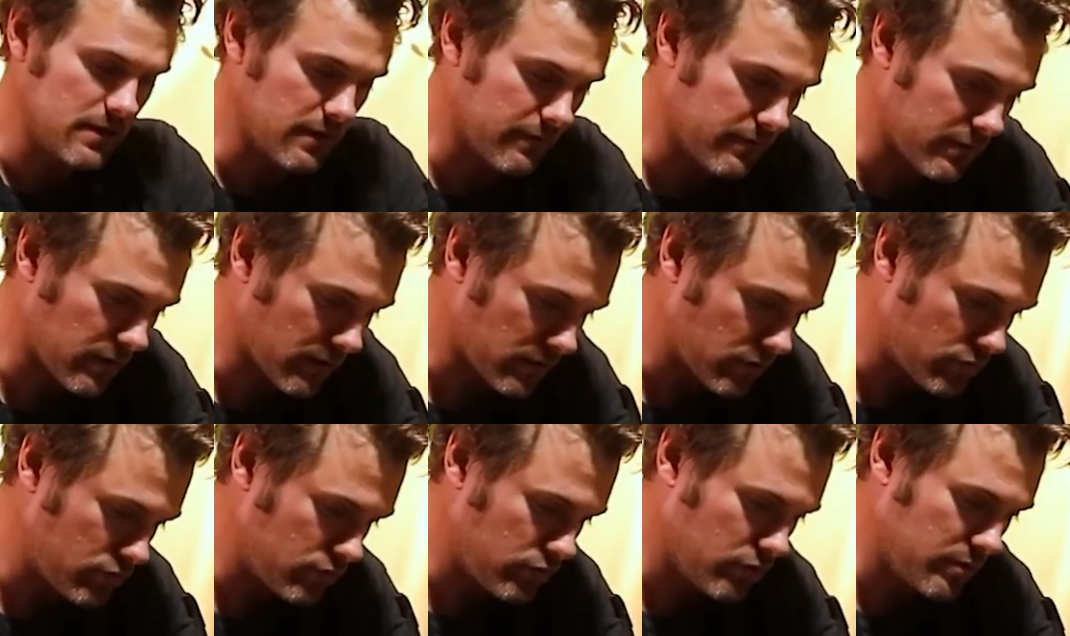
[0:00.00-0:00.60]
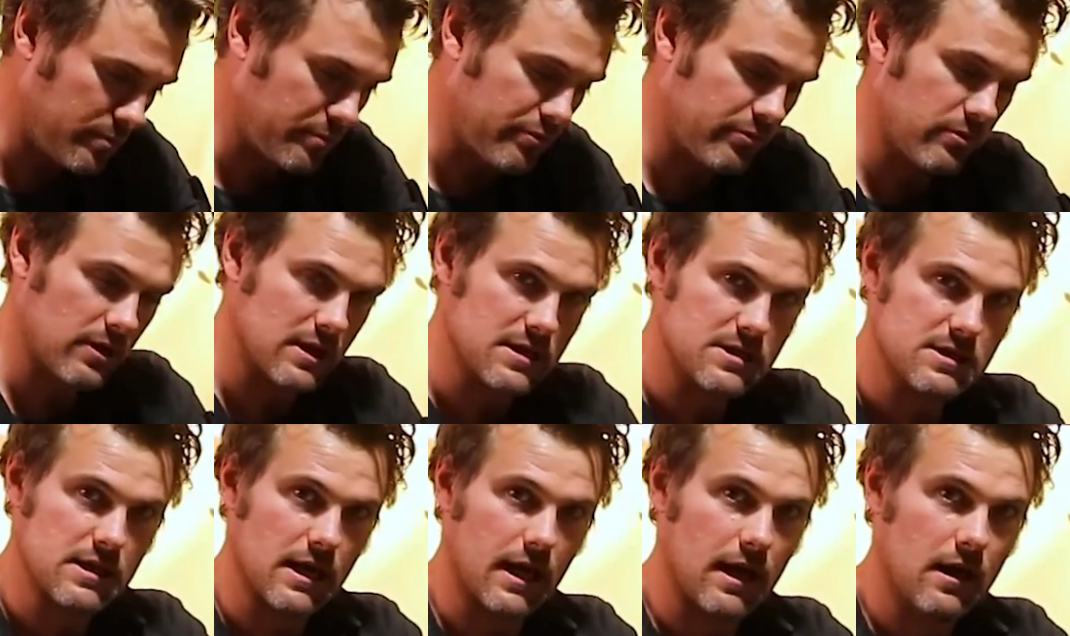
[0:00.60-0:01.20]
you've got good
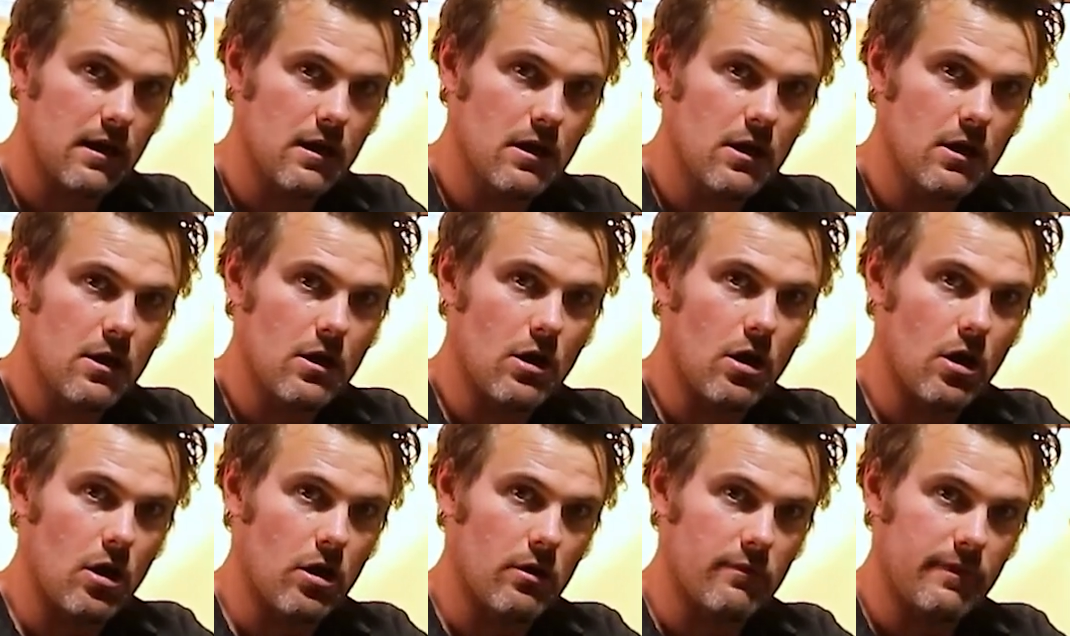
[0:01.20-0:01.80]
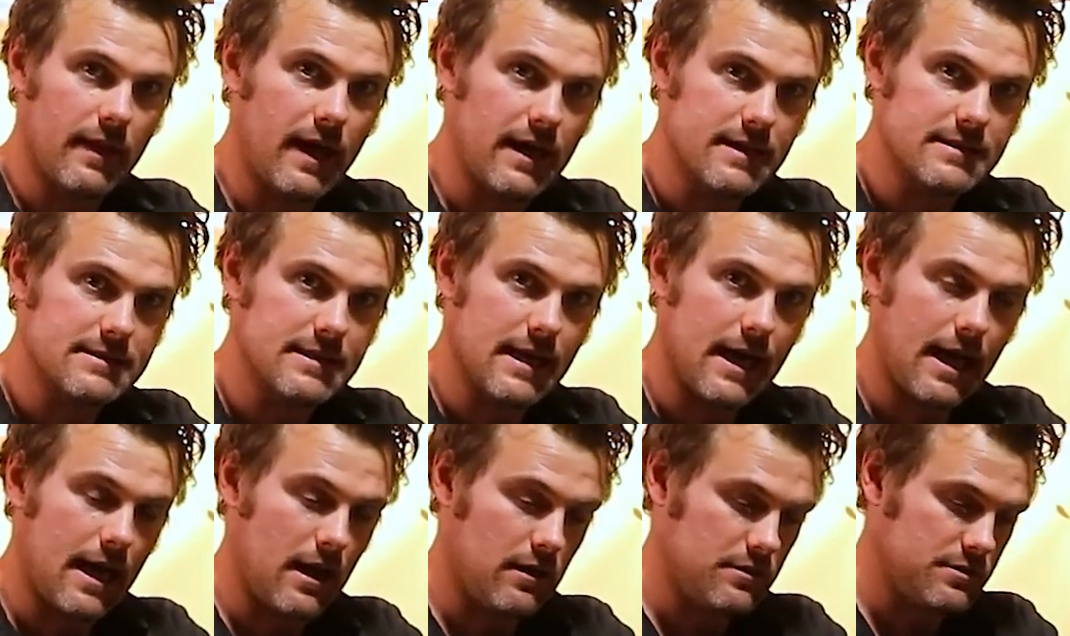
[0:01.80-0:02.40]
pressure on that
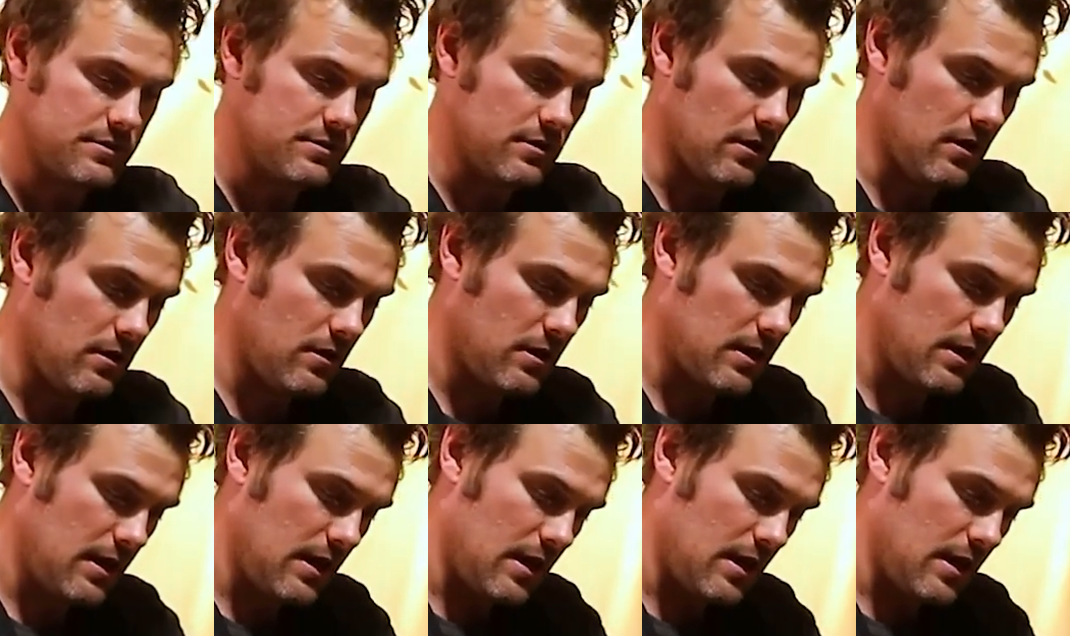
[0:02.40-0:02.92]
tailstock,